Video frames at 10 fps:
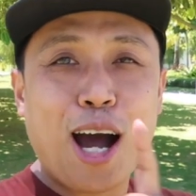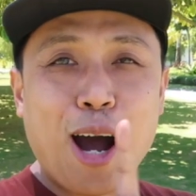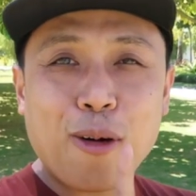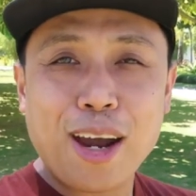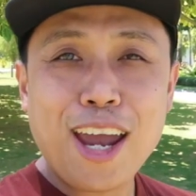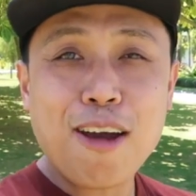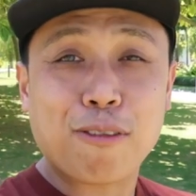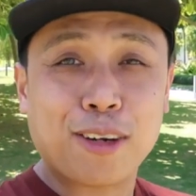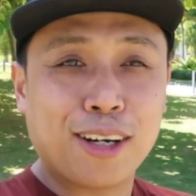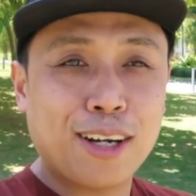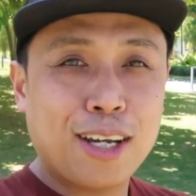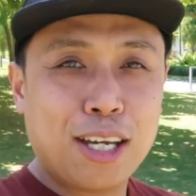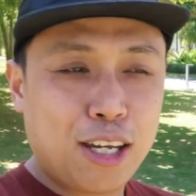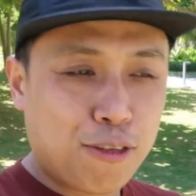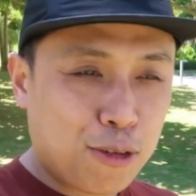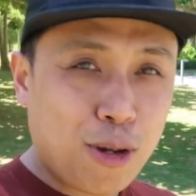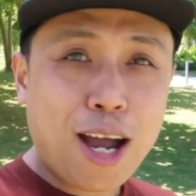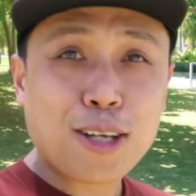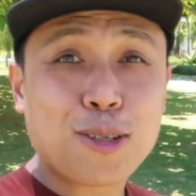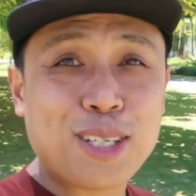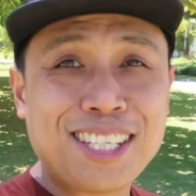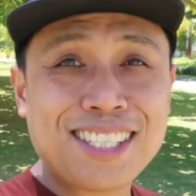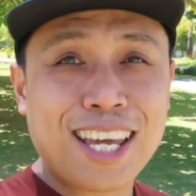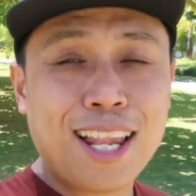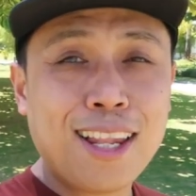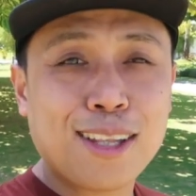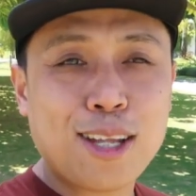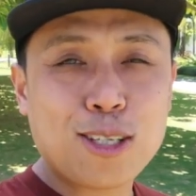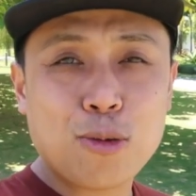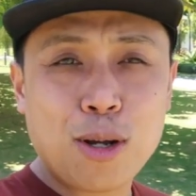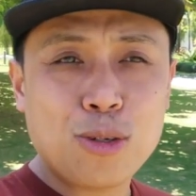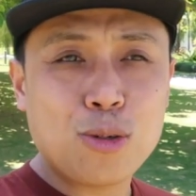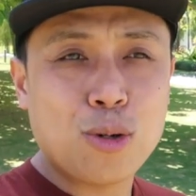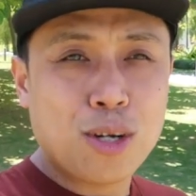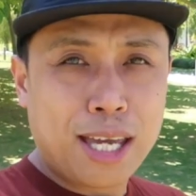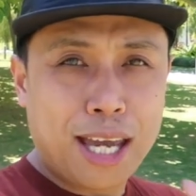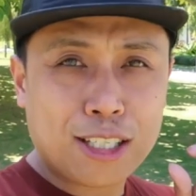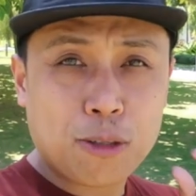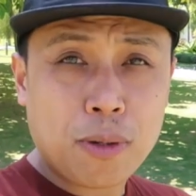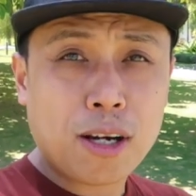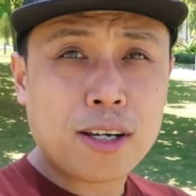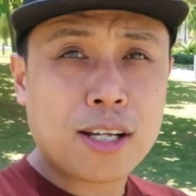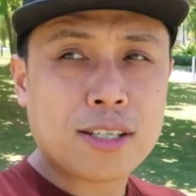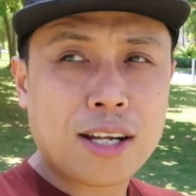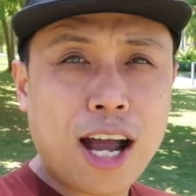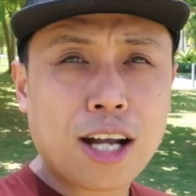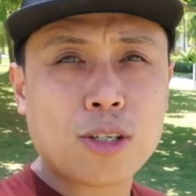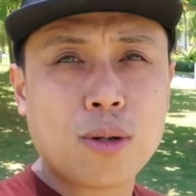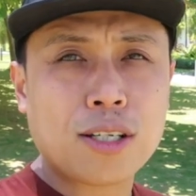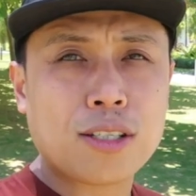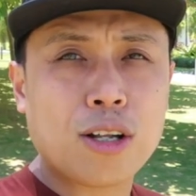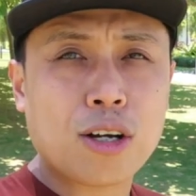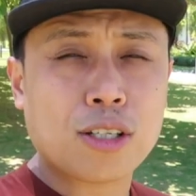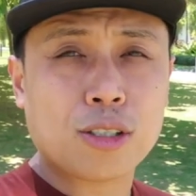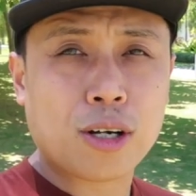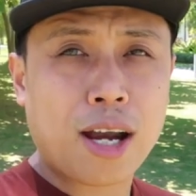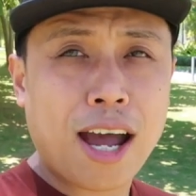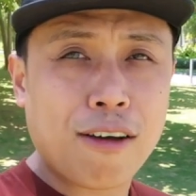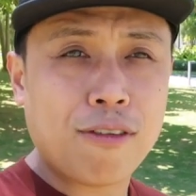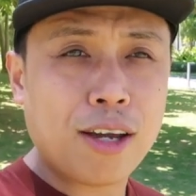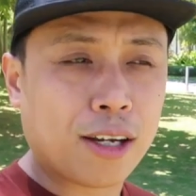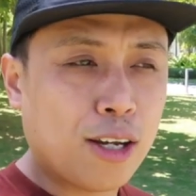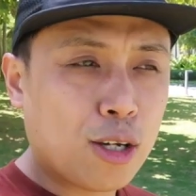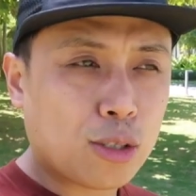However, if you actually sell, that's when you experience and actualize the loss that you're having.